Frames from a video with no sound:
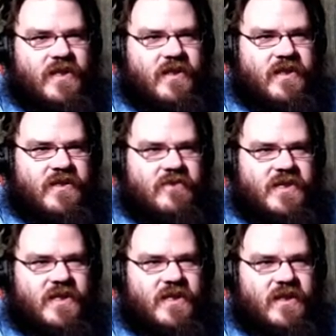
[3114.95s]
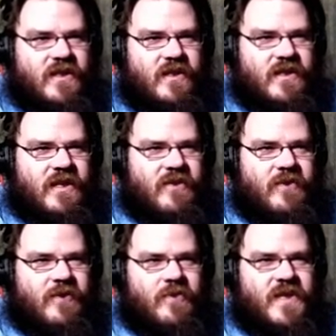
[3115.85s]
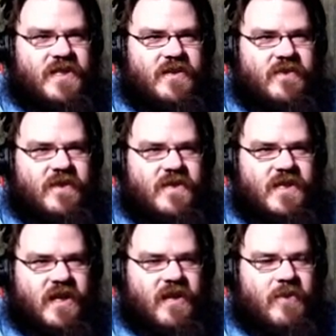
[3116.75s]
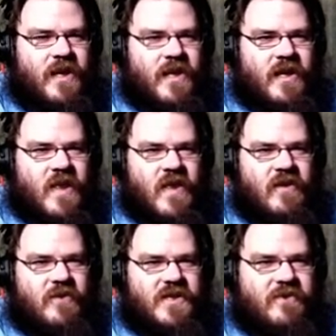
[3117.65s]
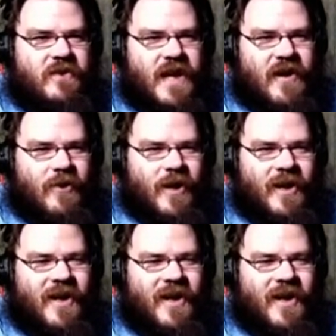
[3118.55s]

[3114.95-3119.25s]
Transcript: Because it was a telephone piece the first time, and then it was a flower.